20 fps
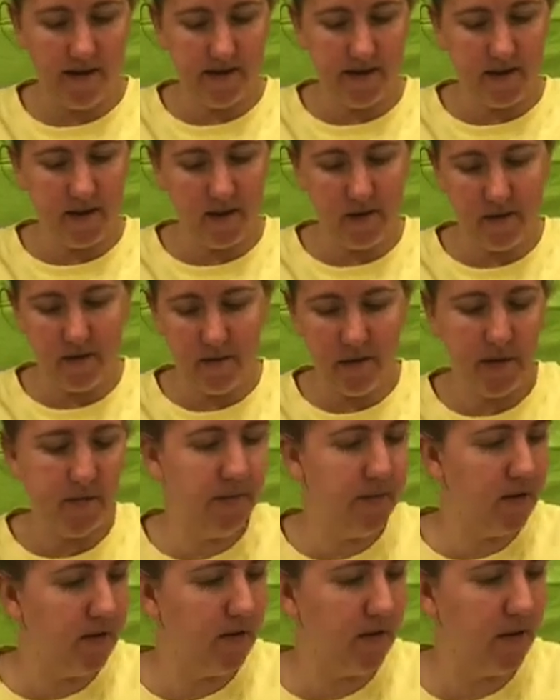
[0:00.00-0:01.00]
Color
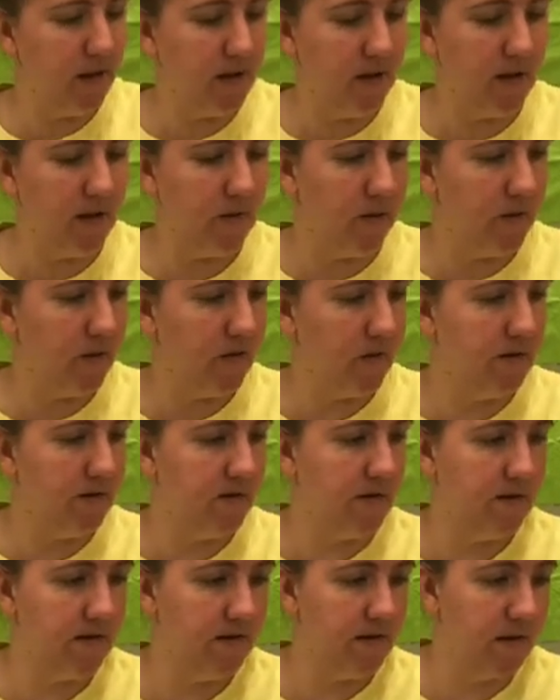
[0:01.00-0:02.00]
purple, and then we'll
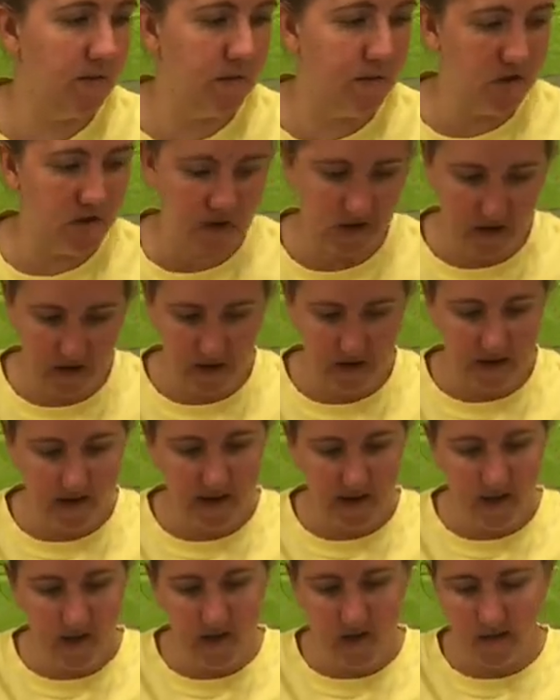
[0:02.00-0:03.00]
just double check our
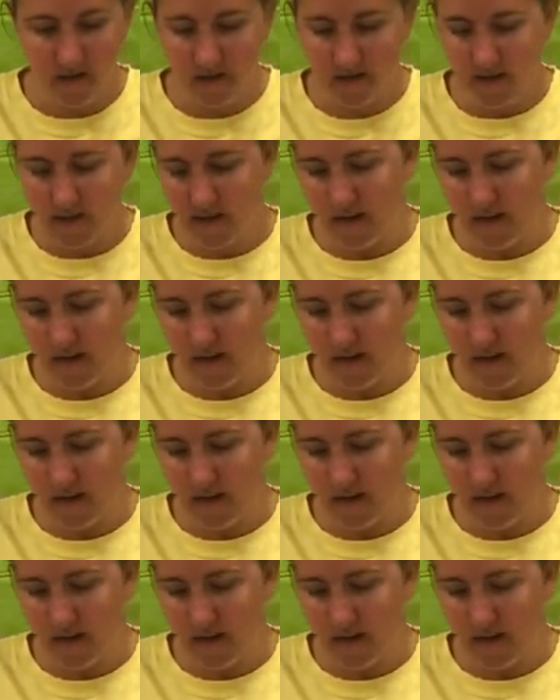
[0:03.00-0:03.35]
tans